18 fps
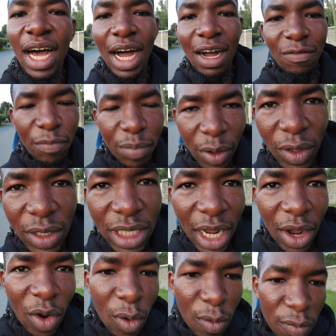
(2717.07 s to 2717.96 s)
I brought
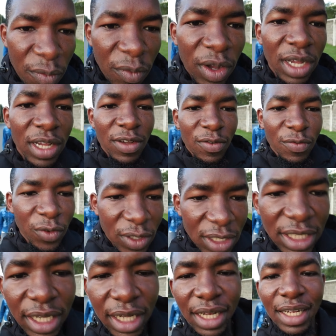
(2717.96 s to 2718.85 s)
a home for
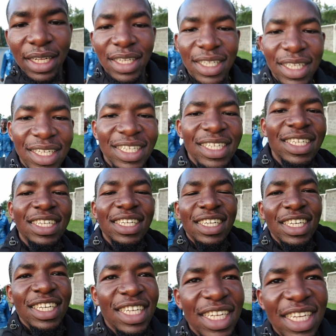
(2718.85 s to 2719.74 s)
sale.
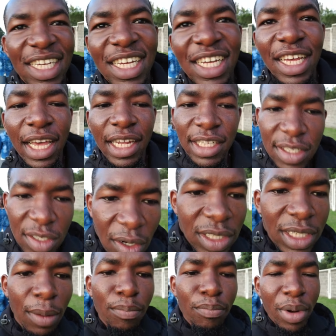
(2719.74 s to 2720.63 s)
It is
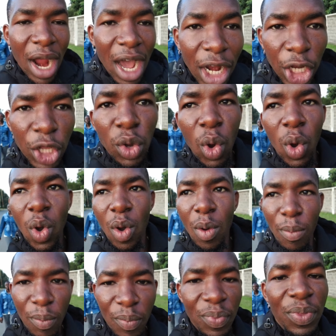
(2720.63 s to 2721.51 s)
not a brand new
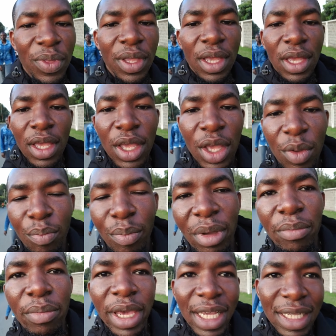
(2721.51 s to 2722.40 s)
home.
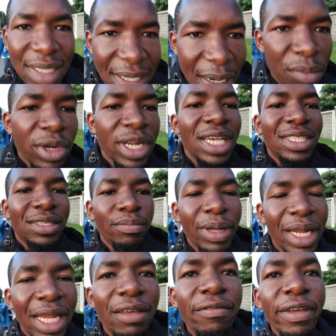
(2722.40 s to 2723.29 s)
Maybe somebody has
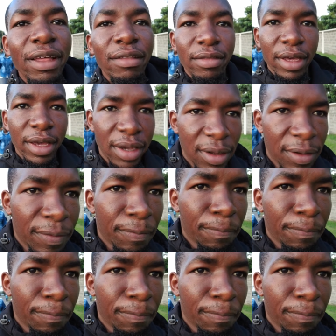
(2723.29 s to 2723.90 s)
been living there.